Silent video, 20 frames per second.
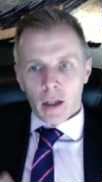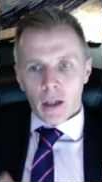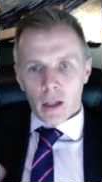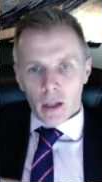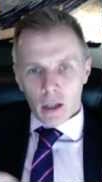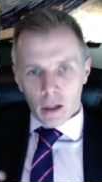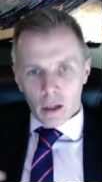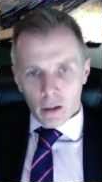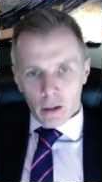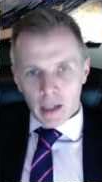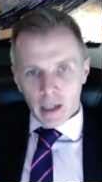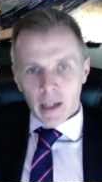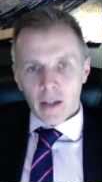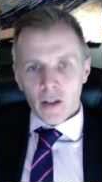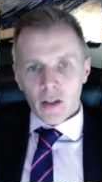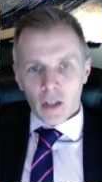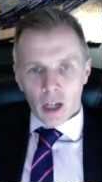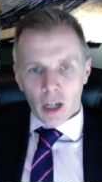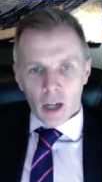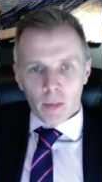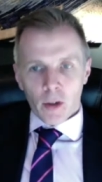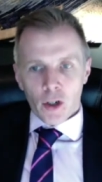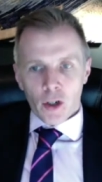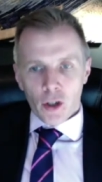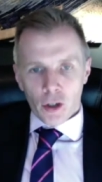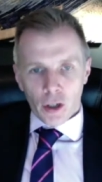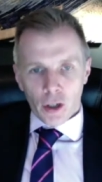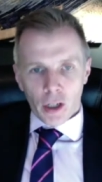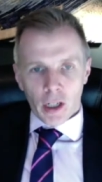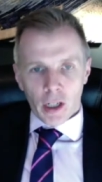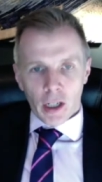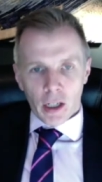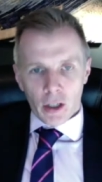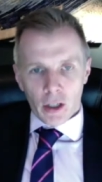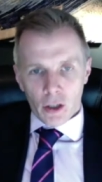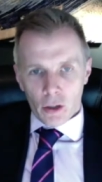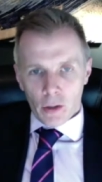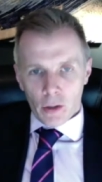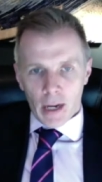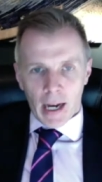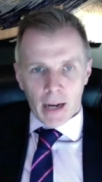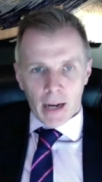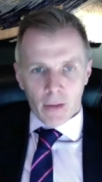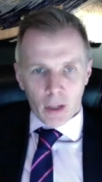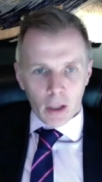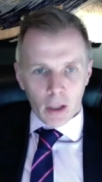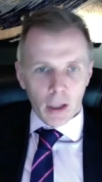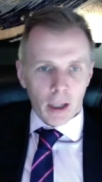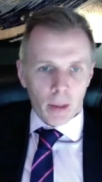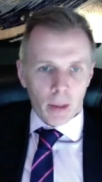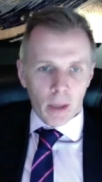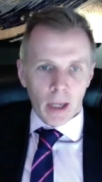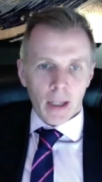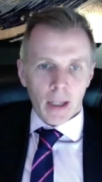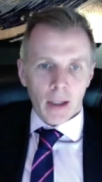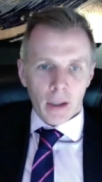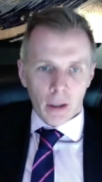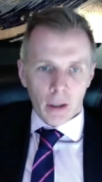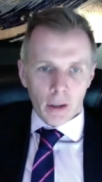there is the opportunity to have a clear market leader